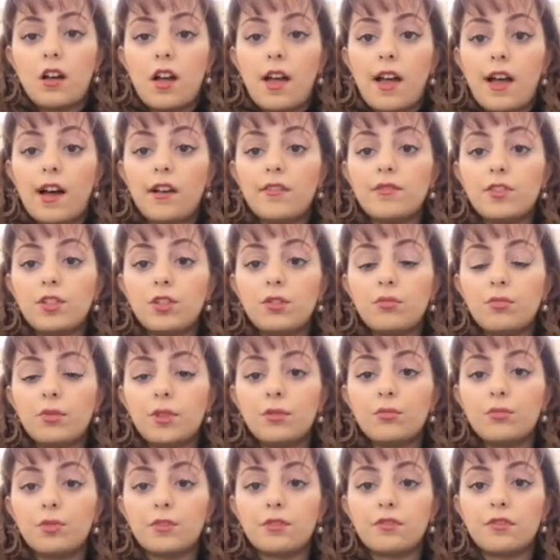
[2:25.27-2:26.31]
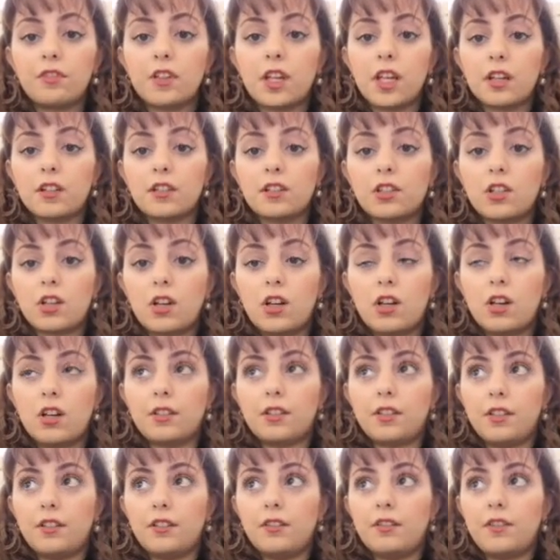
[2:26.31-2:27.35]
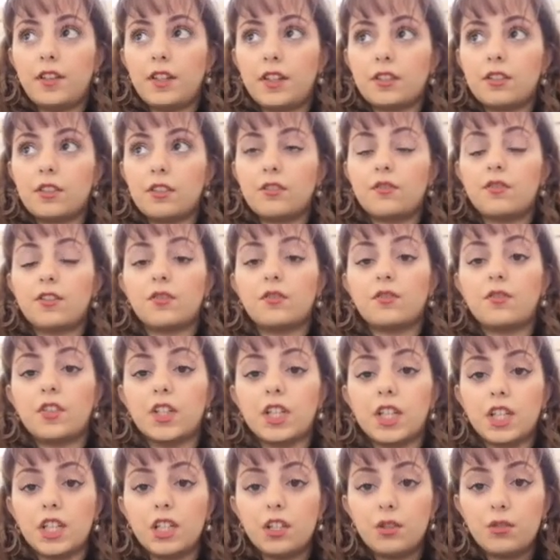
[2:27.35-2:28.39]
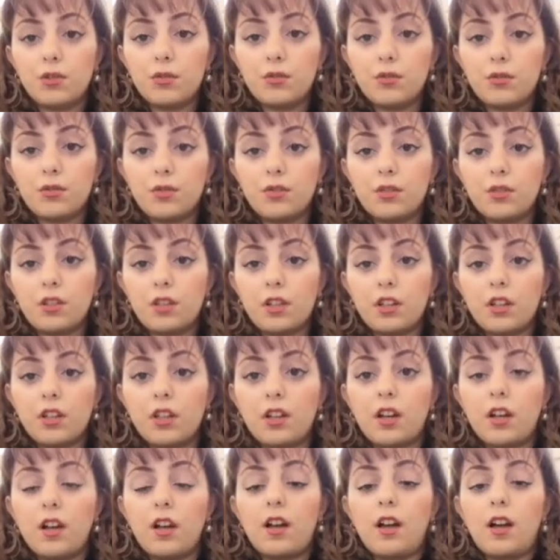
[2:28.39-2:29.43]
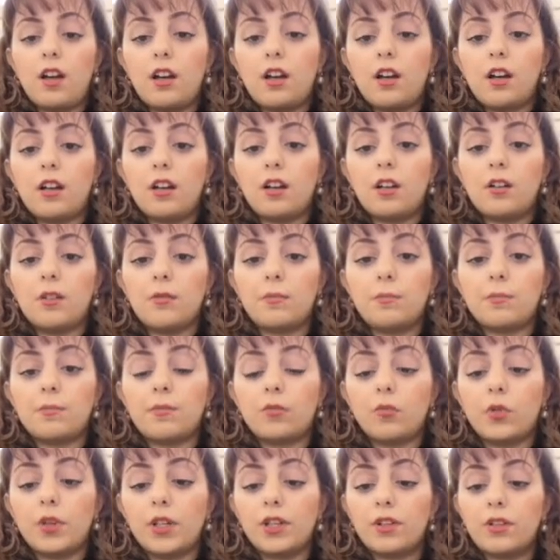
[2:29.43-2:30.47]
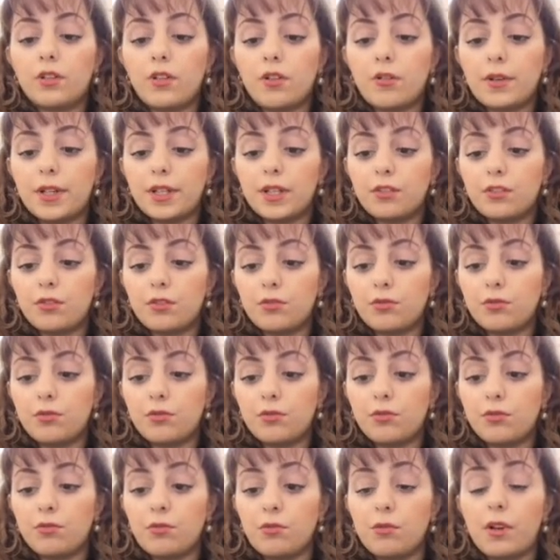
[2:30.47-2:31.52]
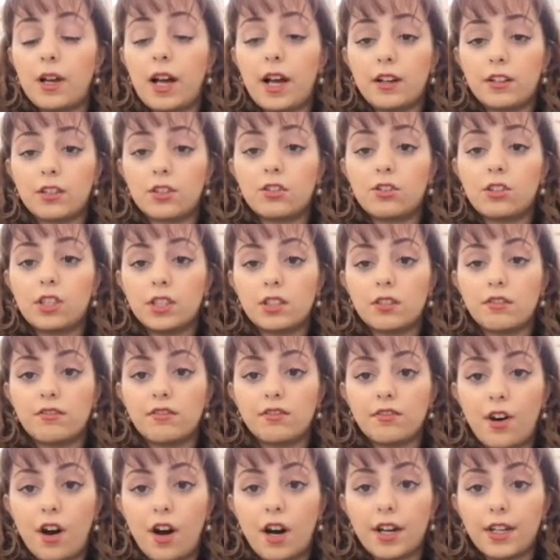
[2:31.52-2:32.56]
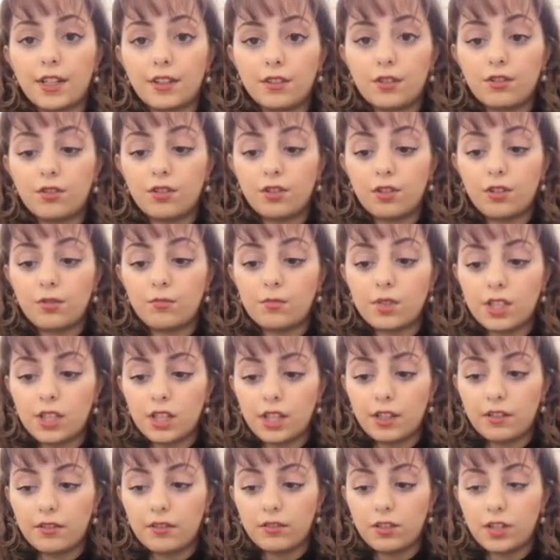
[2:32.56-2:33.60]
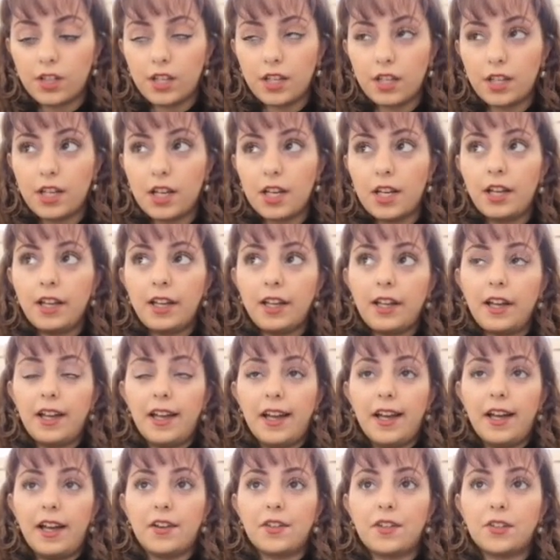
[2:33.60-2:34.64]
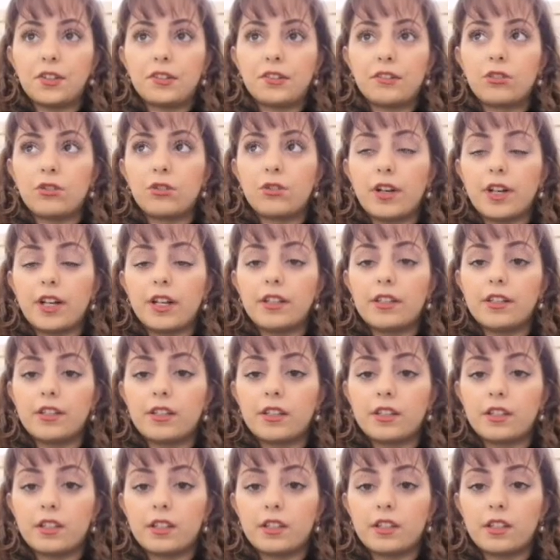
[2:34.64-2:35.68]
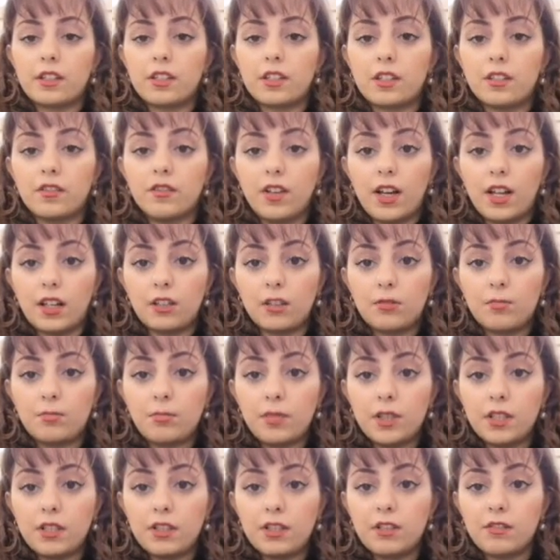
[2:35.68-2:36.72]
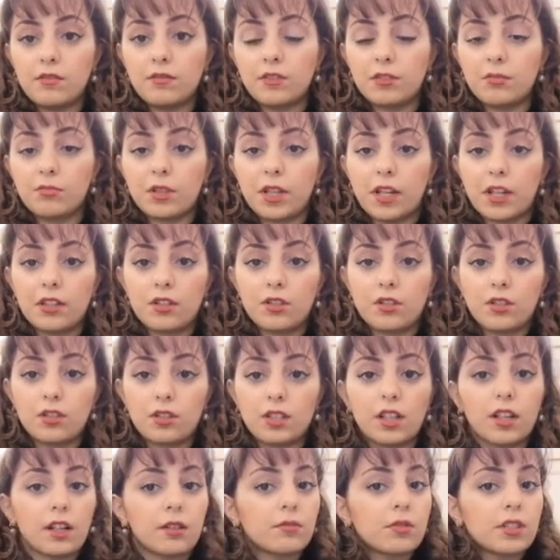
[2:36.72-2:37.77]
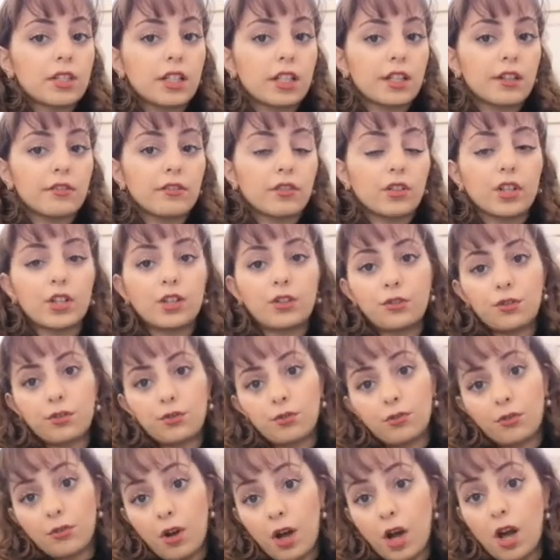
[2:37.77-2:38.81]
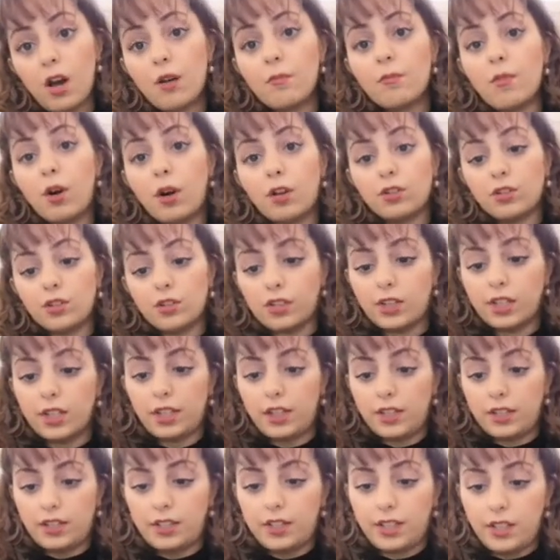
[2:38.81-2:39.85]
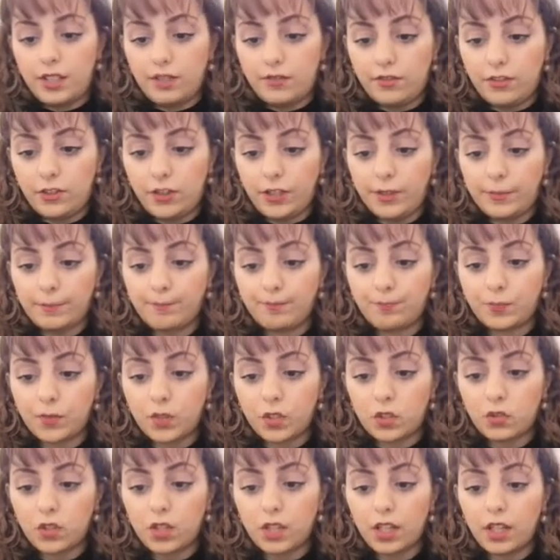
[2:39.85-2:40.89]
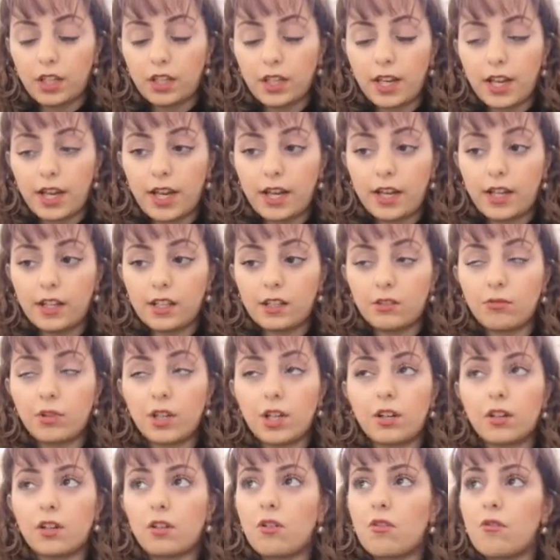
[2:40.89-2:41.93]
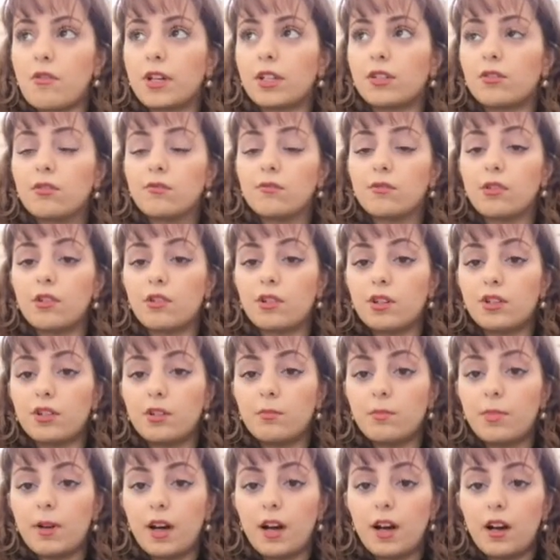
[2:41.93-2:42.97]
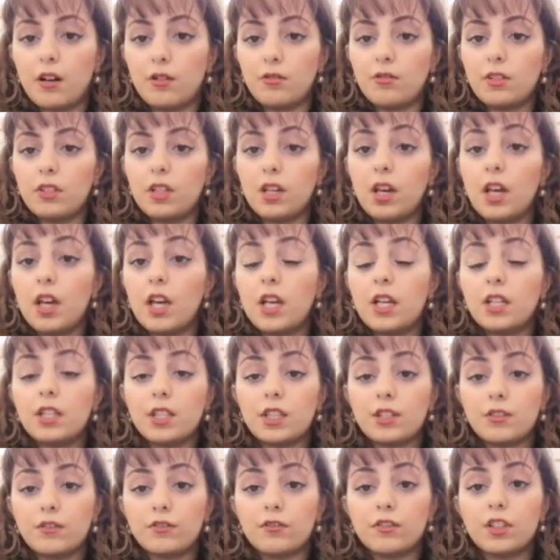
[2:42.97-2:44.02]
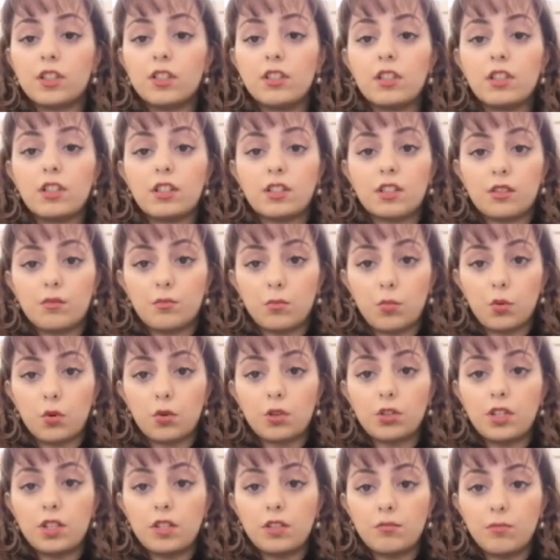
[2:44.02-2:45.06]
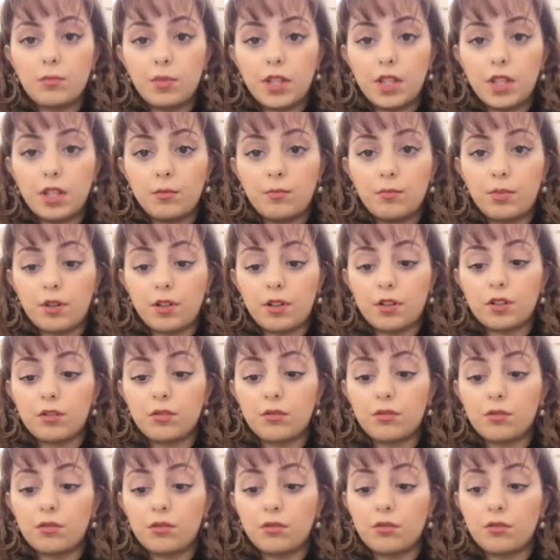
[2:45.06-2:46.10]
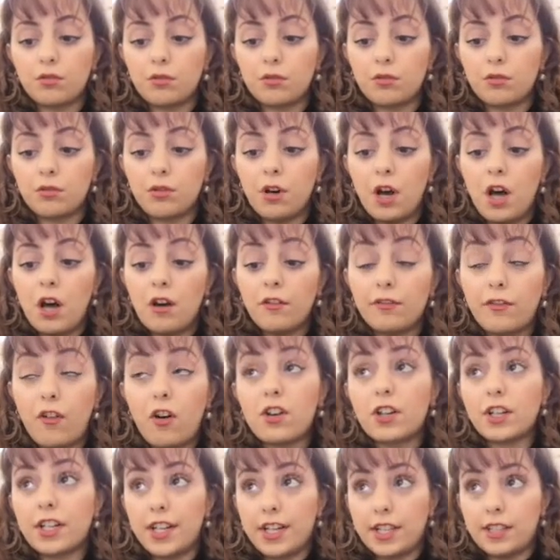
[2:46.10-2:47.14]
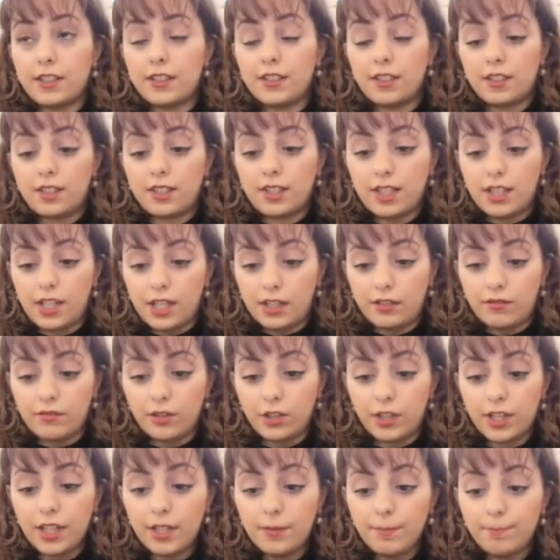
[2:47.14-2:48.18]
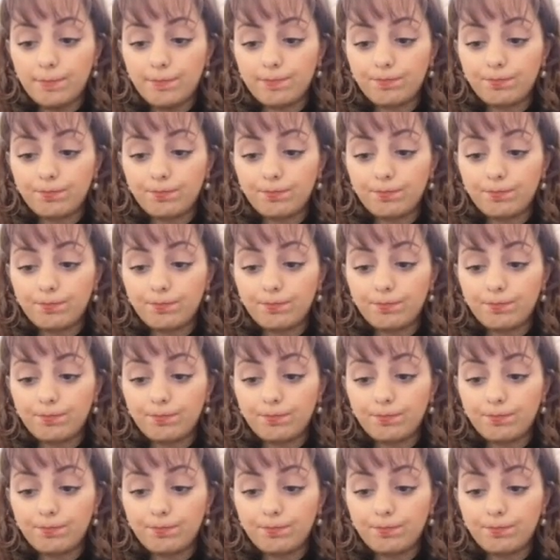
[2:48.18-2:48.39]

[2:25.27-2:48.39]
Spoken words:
After we reflect on the effect of the videos, we are going to actually define the term slavery and trace its development from ancient time slavery to modern day slavery. Okay, and we are going to learn about different and important people who fought against slavery.